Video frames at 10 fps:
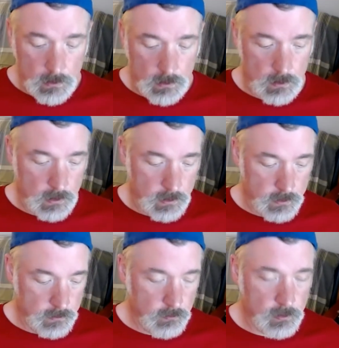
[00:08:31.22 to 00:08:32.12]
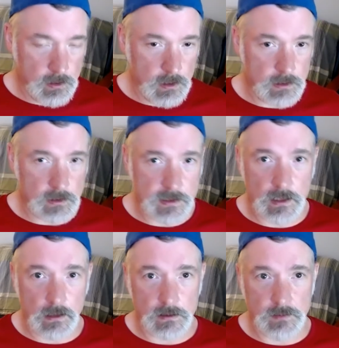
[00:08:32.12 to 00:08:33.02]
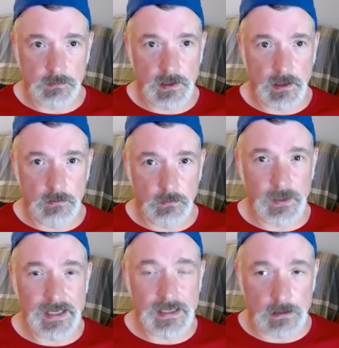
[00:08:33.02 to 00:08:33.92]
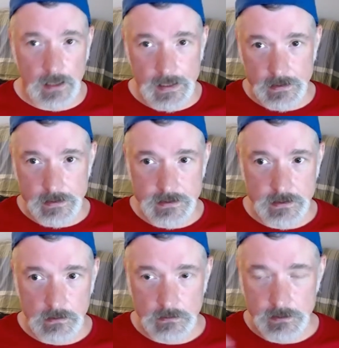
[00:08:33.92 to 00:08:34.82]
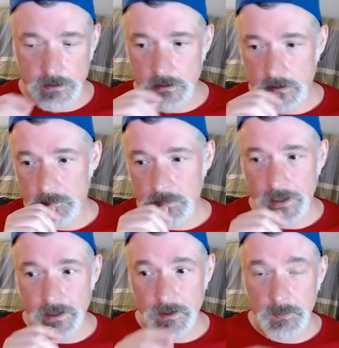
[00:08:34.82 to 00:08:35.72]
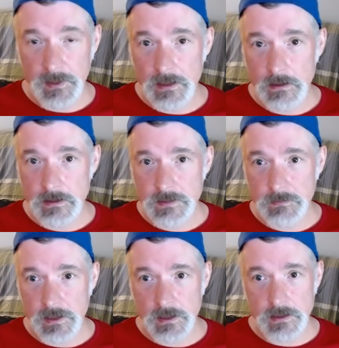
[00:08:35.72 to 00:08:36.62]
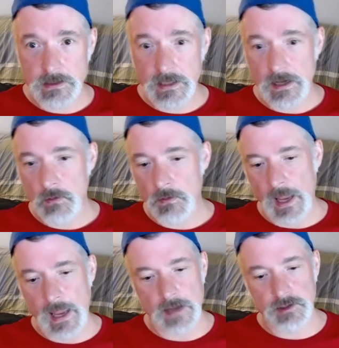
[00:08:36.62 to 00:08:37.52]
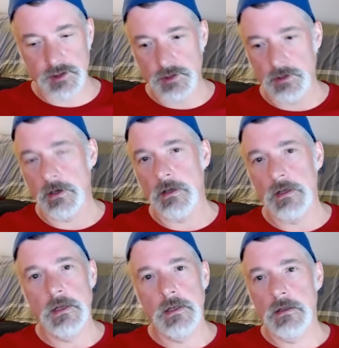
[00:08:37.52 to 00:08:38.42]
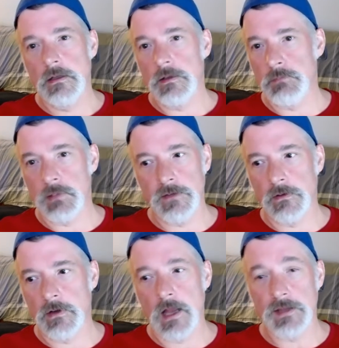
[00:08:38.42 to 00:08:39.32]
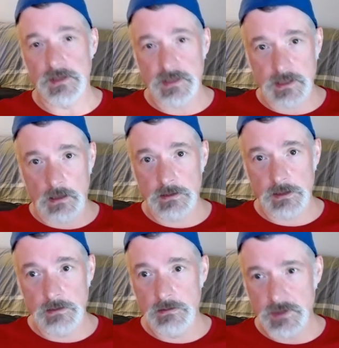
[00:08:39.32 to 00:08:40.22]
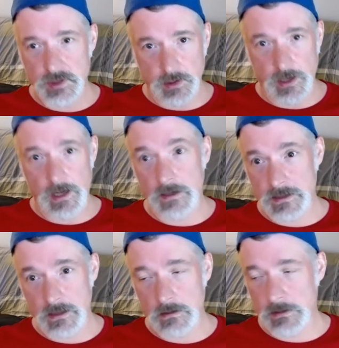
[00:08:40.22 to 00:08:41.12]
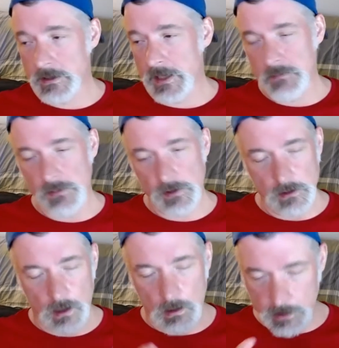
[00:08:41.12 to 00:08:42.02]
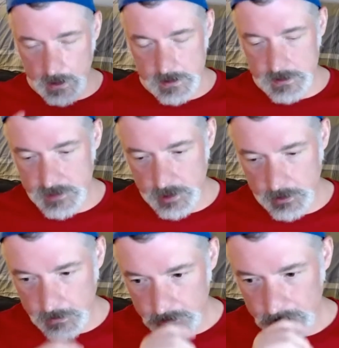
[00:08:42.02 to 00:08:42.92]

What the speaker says: You can get the salted. We get lightly salted planter peanuts because they don't add sugar. Believe it or not, the salted, straight out salted, they put all kinds of sugar